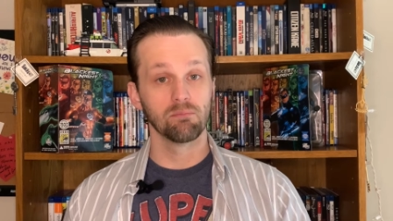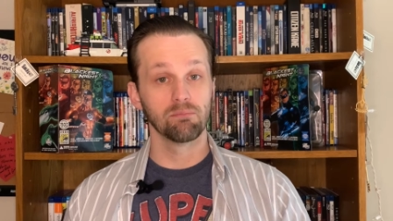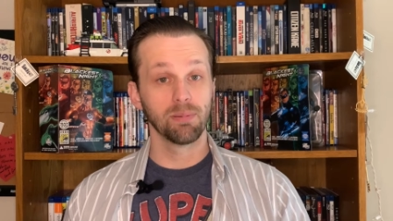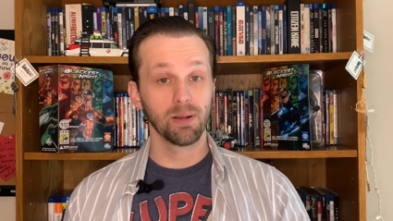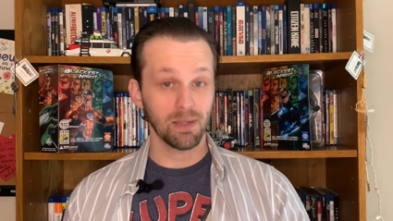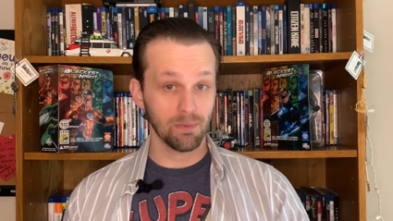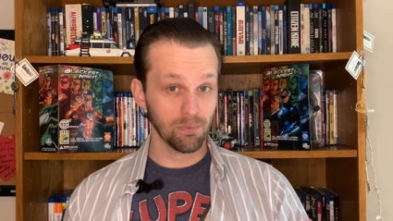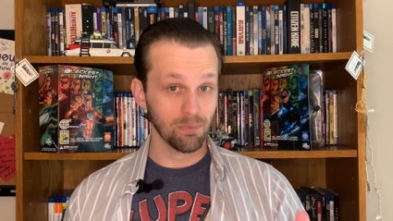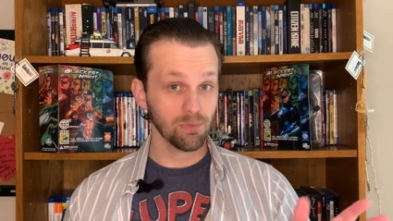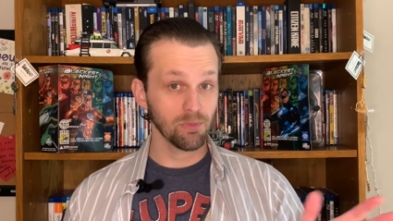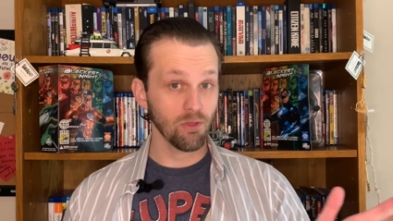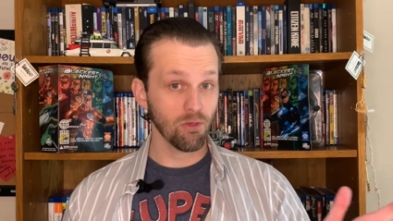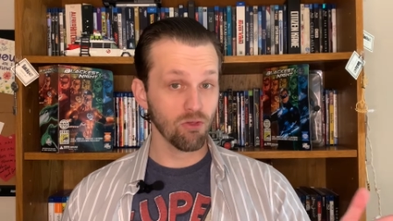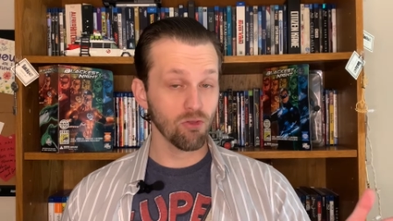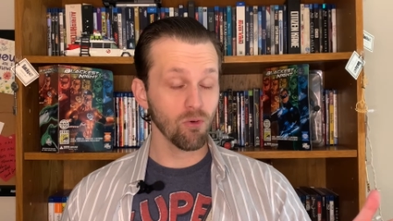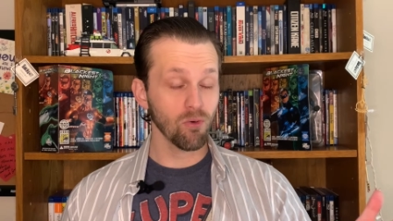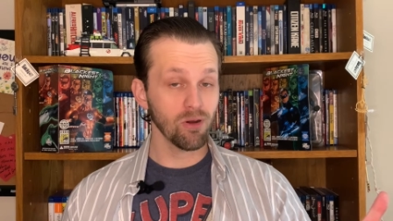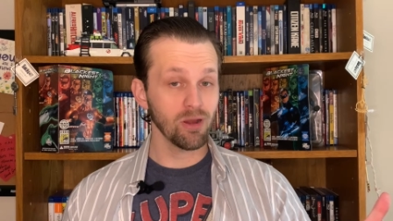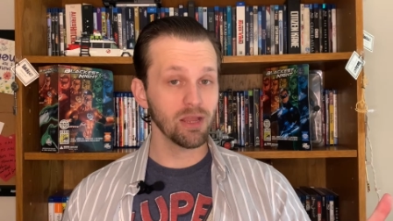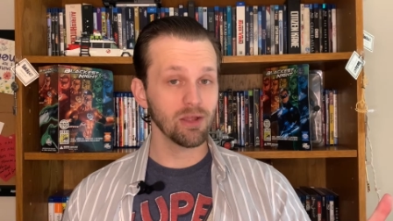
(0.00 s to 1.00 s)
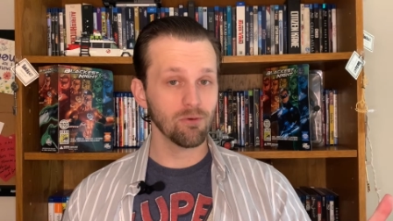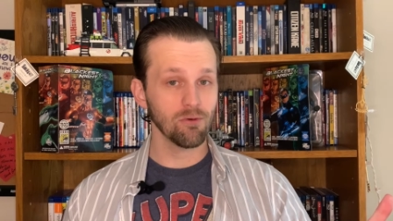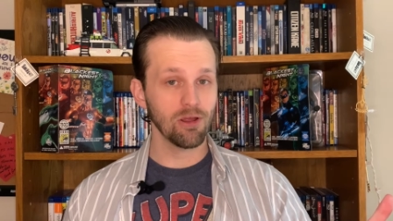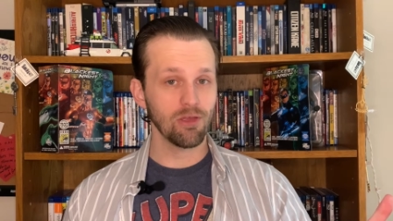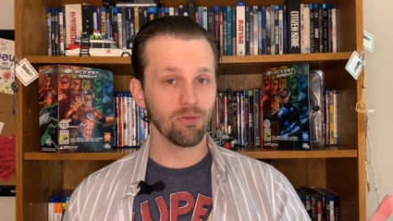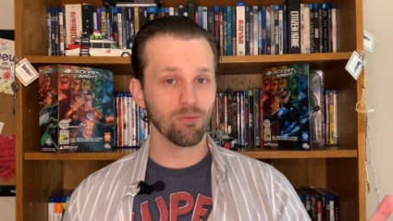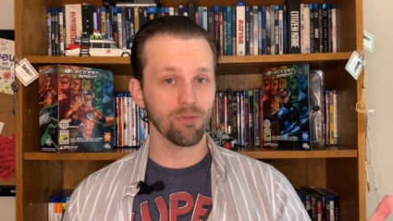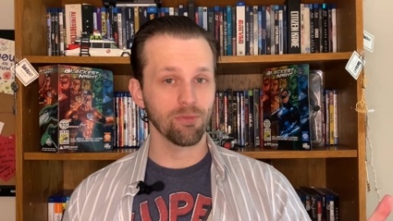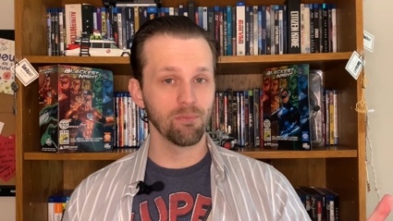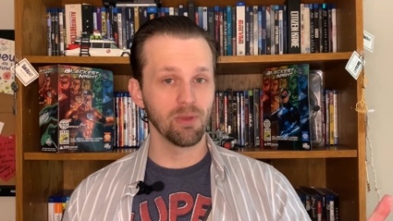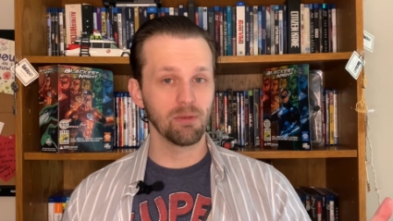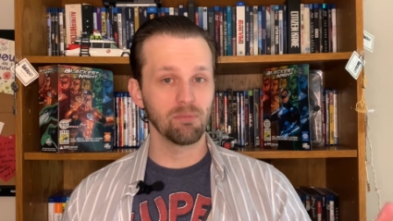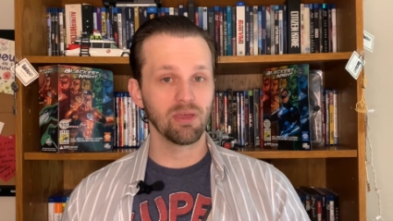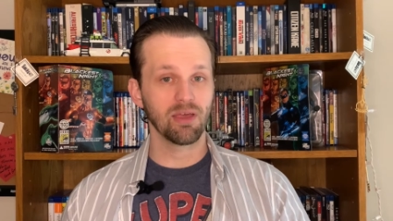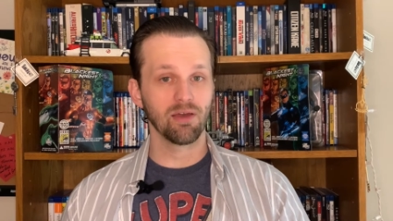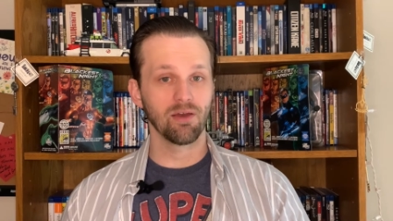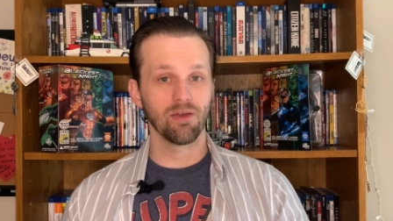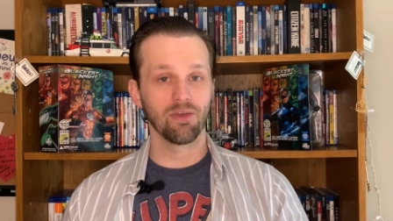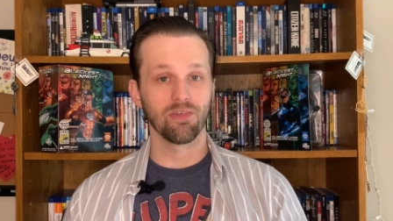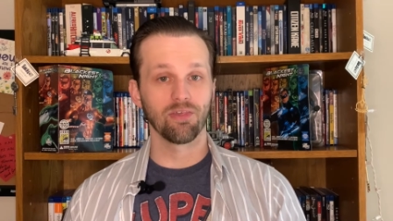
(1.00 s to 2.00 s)
but the story agrees with me
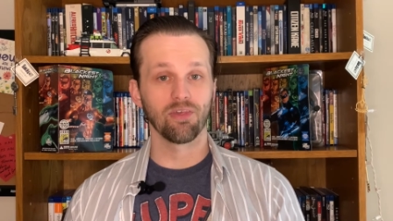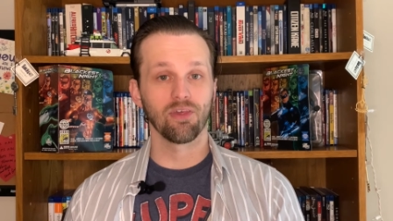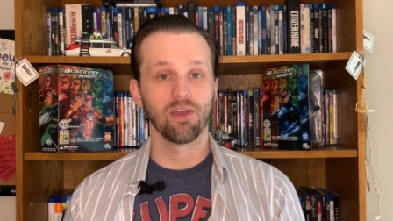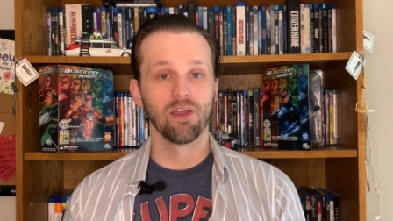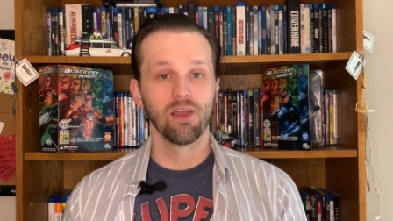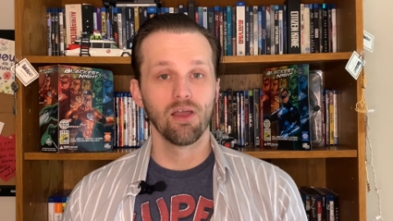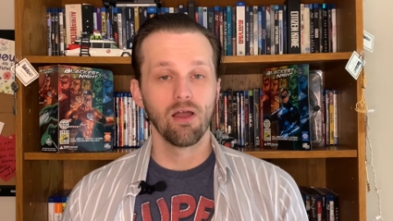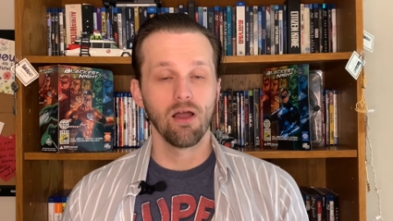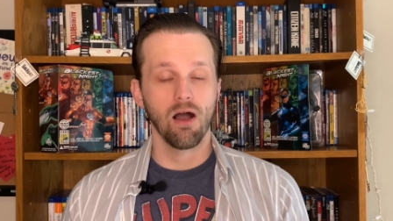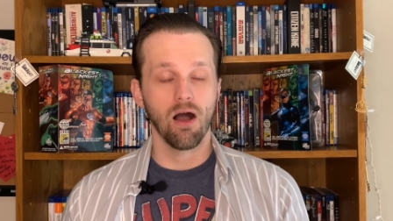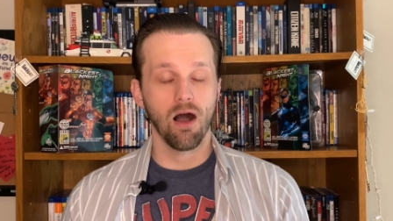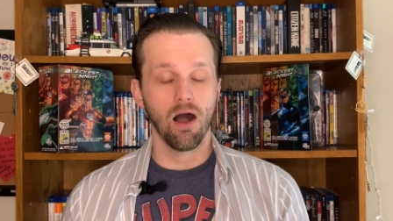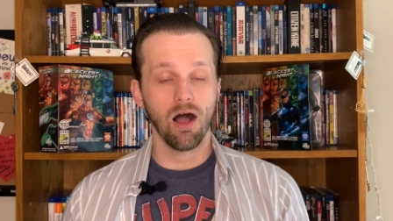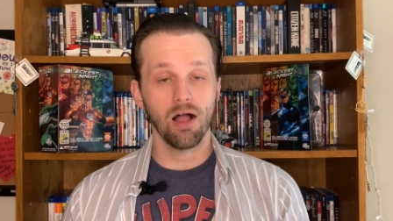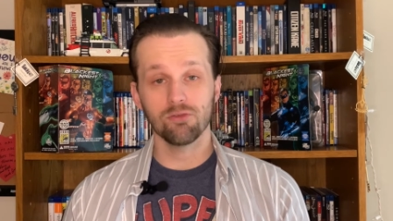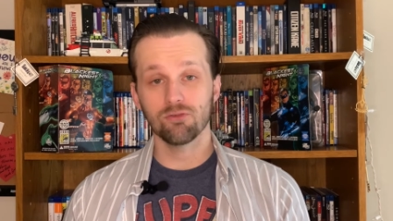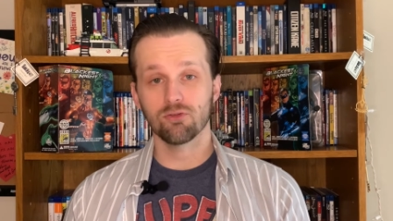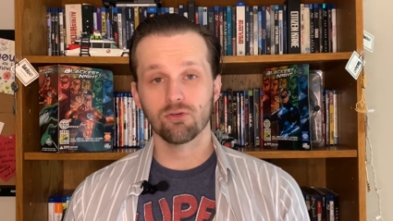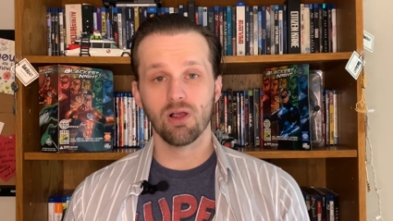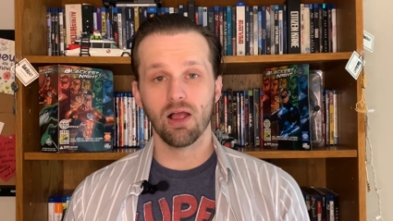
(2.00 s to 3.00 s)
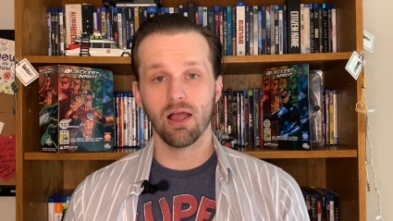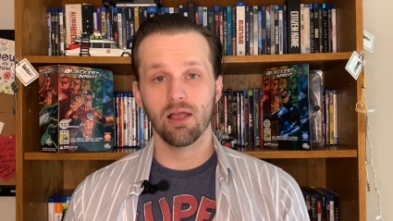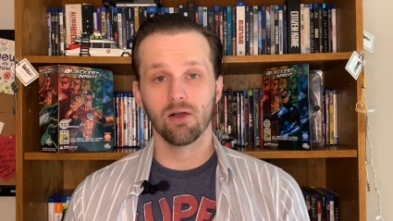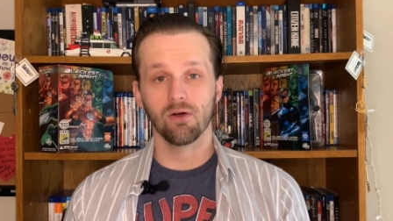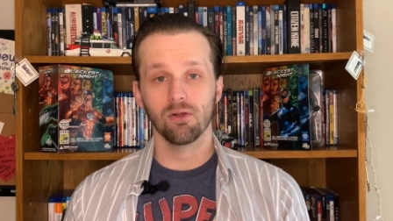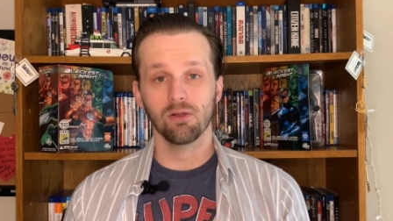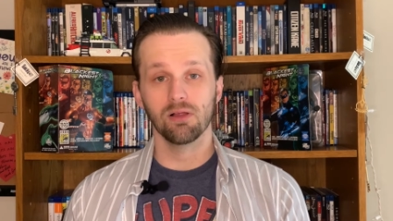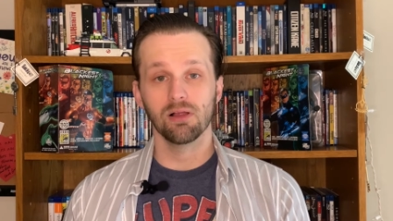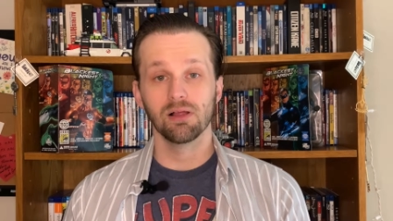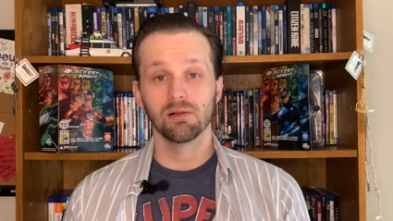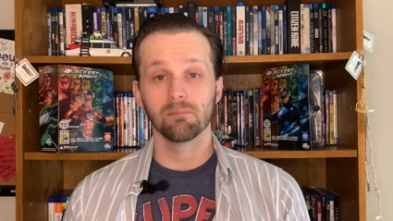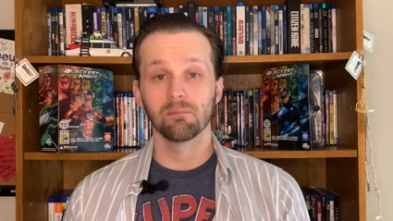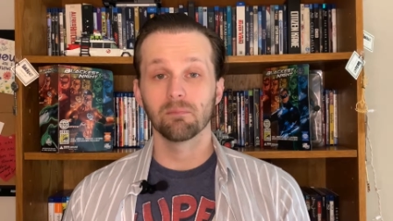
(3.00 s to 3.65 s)
because on trial,